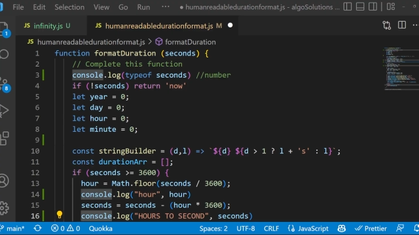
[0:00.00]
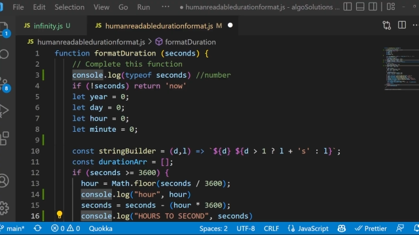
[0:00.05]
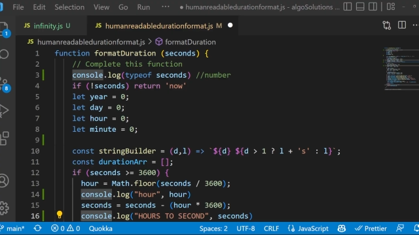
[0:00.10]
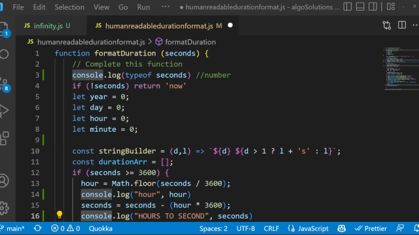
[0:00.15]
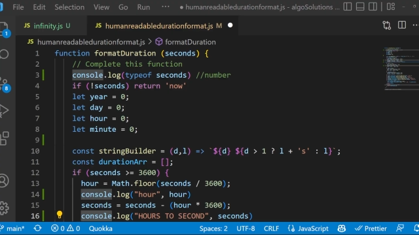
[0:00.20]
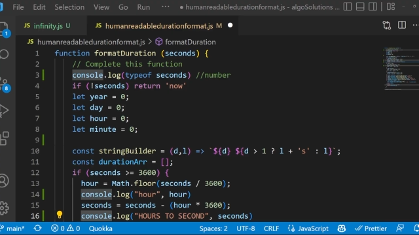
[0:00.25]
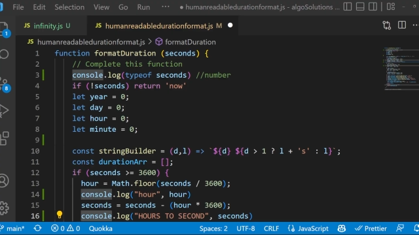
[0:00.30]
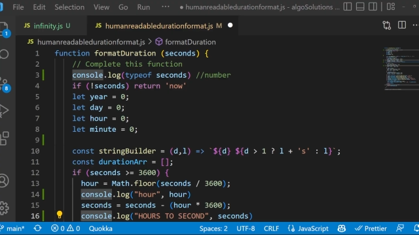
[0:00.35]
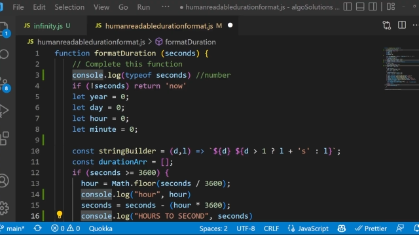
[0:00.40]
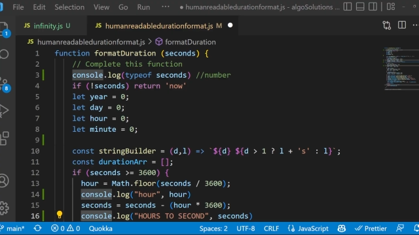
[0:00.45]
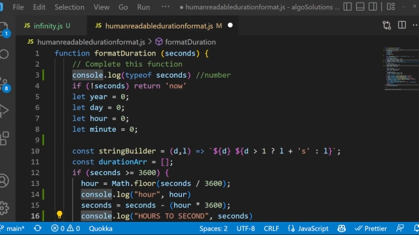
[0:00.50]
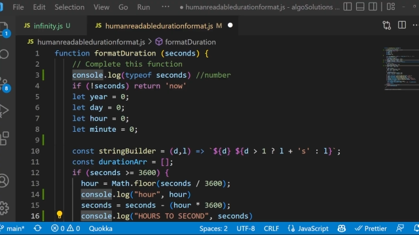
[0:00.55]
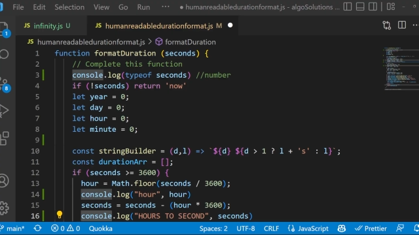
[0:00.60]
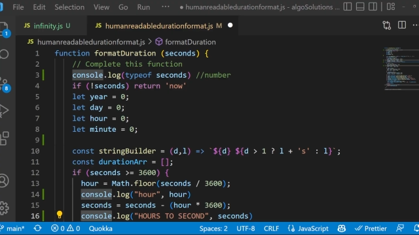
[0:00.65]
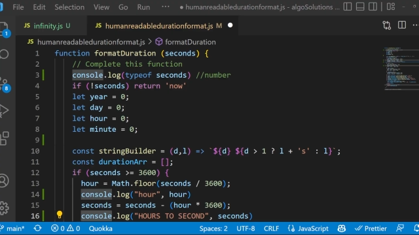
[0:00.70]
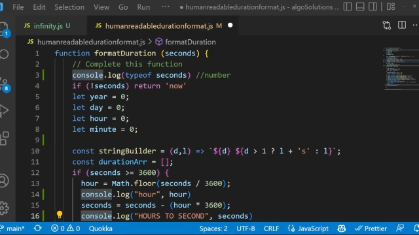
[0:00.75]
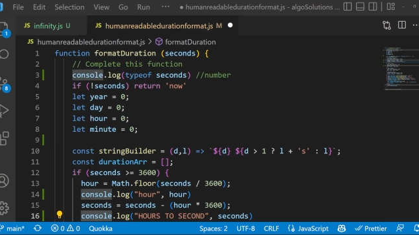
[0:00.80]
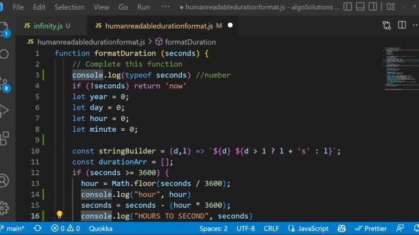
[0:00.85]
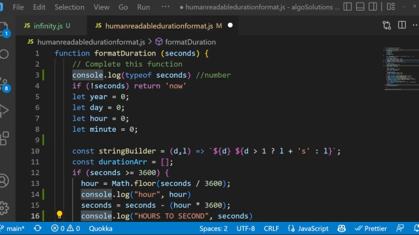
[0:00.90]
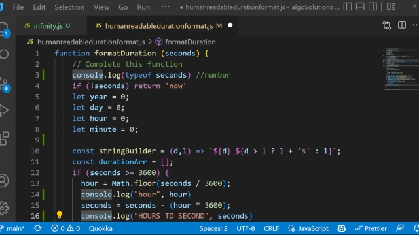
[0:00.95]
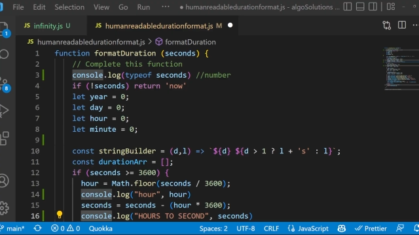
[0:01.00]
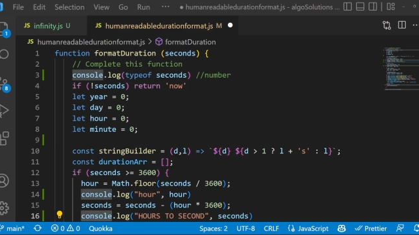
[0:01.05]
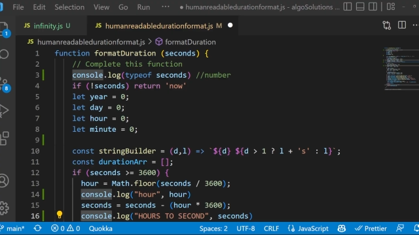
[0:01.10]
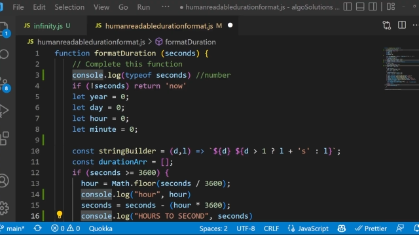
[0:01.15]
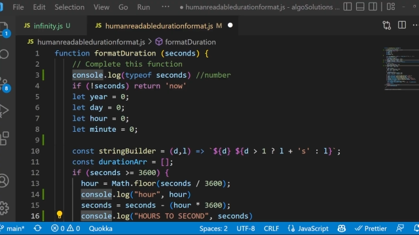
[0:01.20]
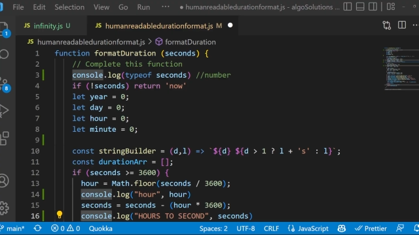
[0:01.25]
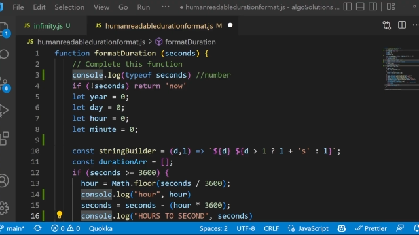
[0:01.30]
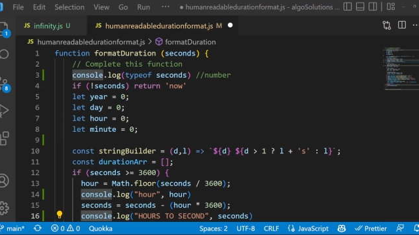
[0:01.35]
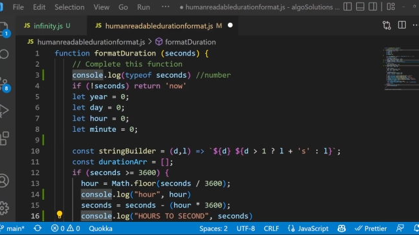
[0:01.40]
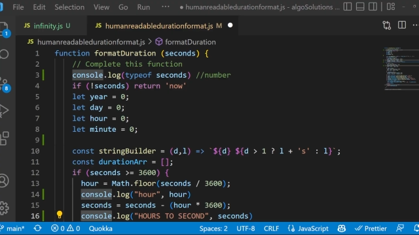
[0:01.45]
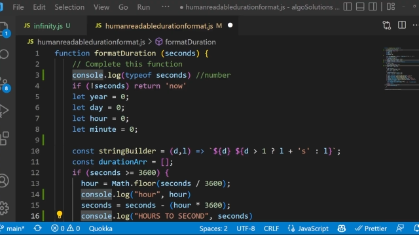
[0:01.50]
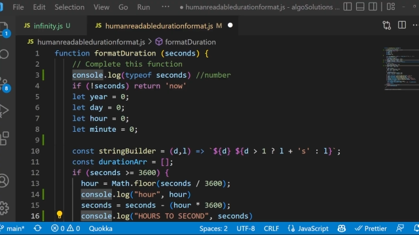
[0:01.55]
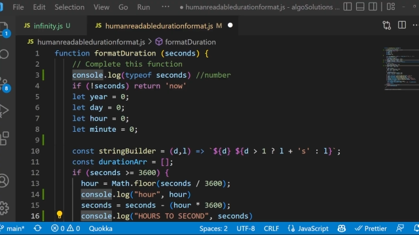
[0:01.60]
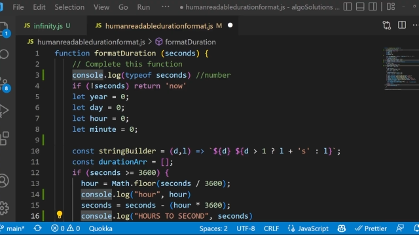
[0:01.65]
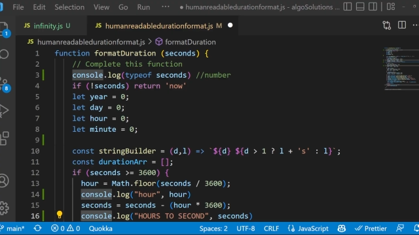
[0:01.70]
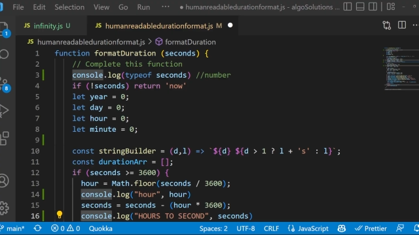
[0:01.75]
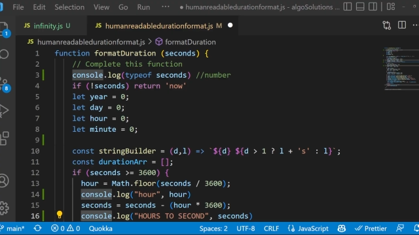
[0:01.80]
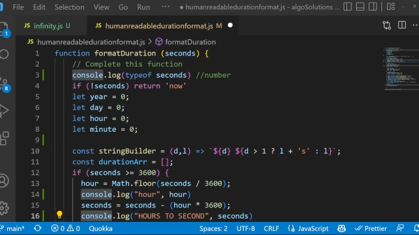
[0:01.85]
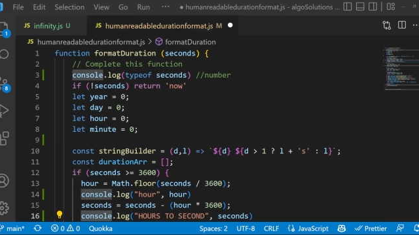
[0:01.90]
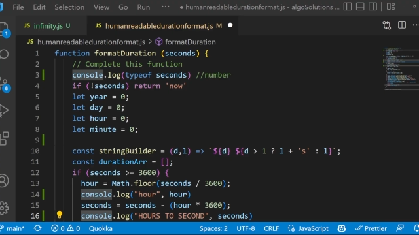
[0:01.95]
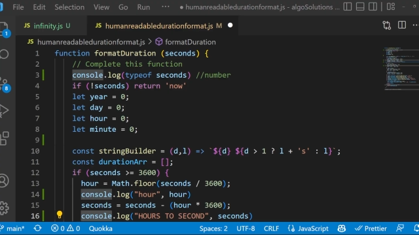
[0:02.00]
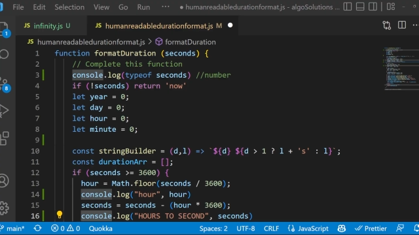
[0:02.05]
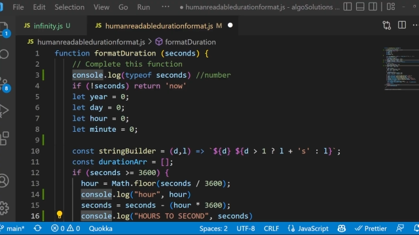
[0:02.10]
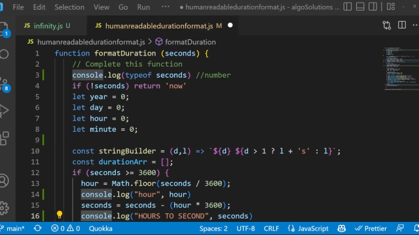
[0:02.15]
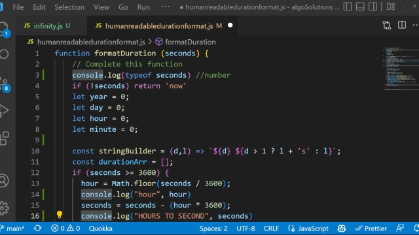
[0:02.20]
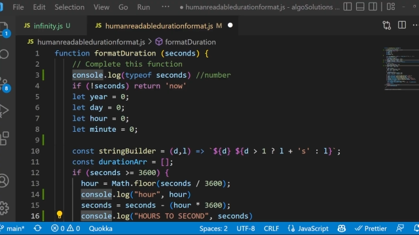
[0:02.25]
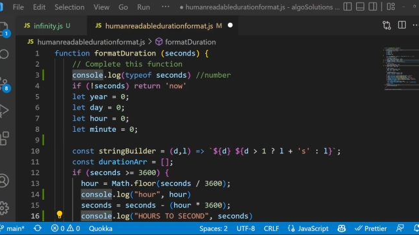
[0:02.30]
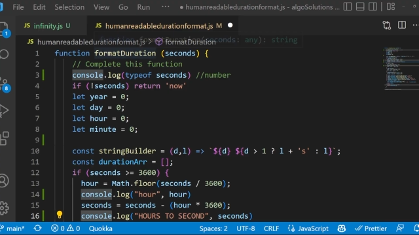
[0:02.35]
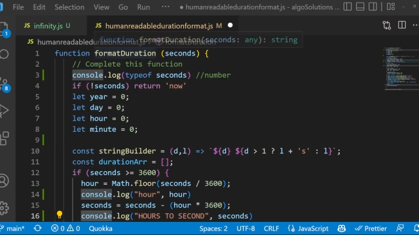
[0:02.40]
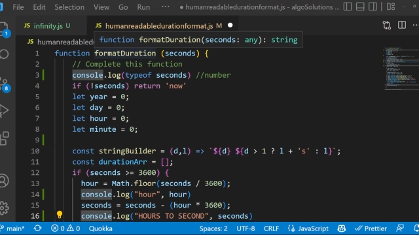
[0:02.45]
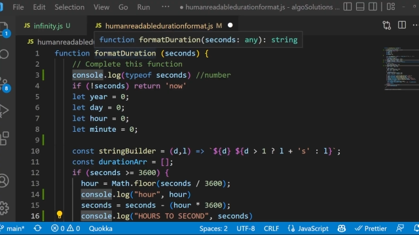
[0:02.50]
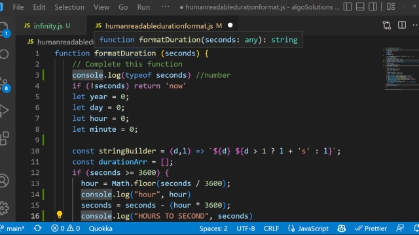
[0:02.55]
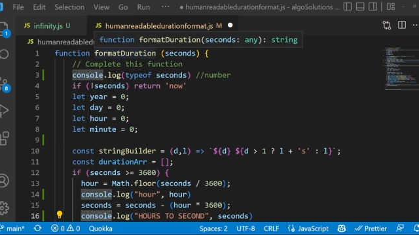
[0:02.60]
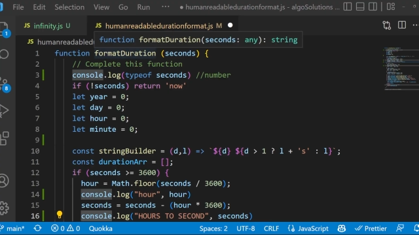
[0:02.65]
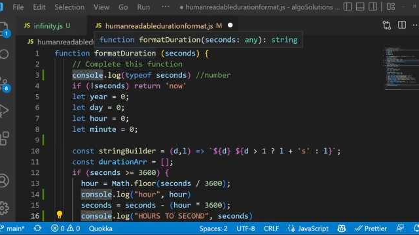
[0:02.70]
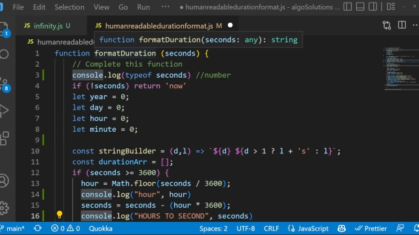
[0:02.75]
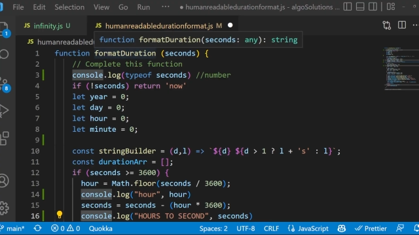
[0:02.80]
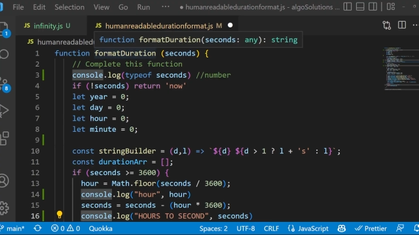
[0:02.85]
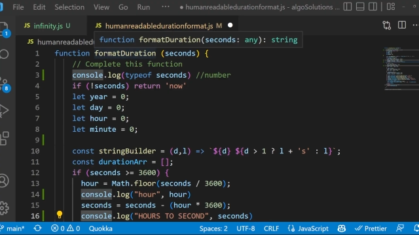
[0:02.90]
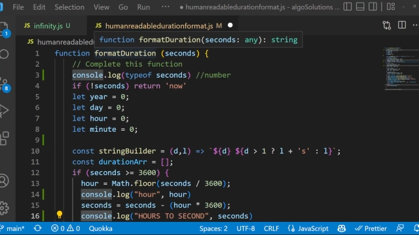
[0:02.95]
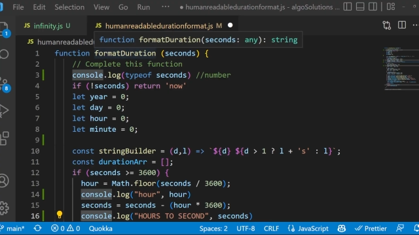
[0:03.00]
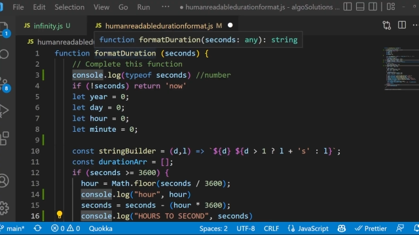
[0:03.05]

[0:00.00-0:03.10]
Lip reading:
[unreadable: no face in view]